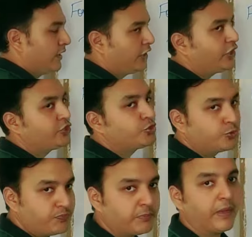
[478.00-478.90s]
It
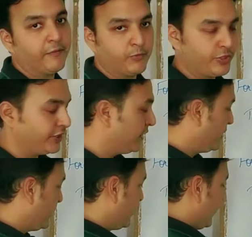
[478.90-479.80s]
should be pivoted.
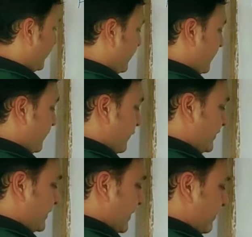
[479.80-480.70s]
For
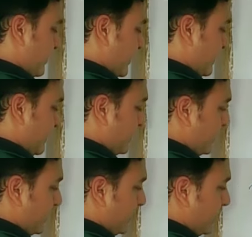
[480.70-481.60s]
example,
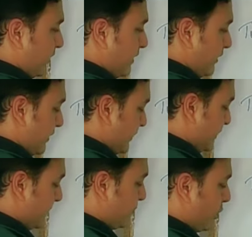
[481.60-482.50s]
this is
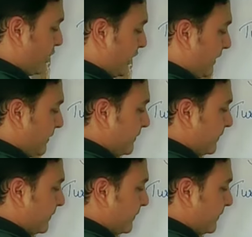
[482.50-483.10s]
a body